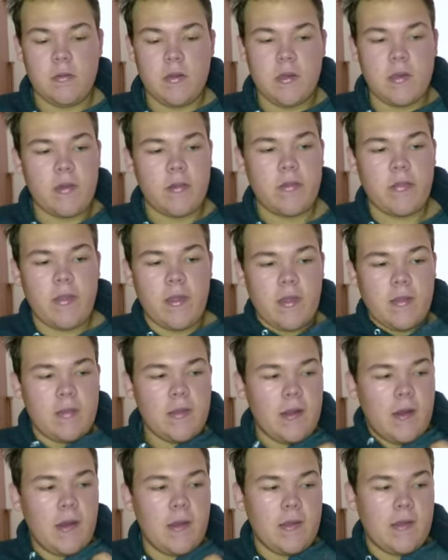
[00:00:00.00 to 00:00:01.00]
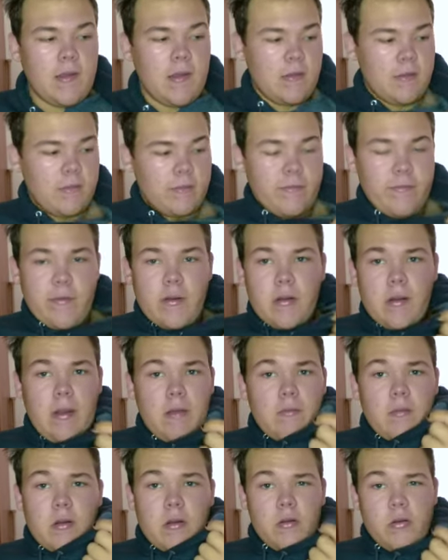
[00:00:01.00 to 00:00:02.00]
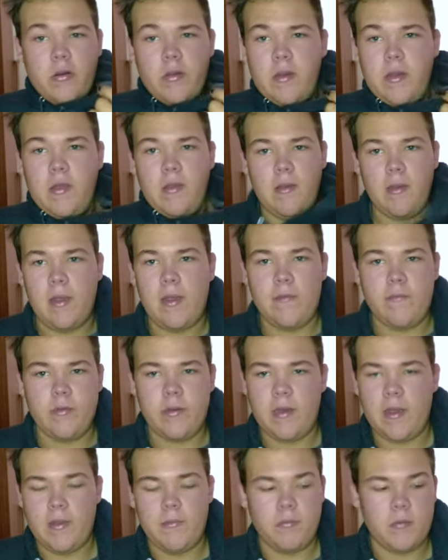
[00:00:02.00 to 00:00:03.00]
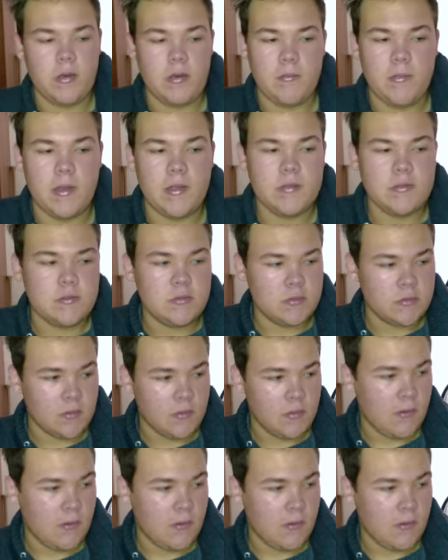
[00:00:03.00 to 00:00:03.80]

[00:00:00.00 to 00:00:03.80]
another thing that I can't live without, I wear a hoodie every day pretty much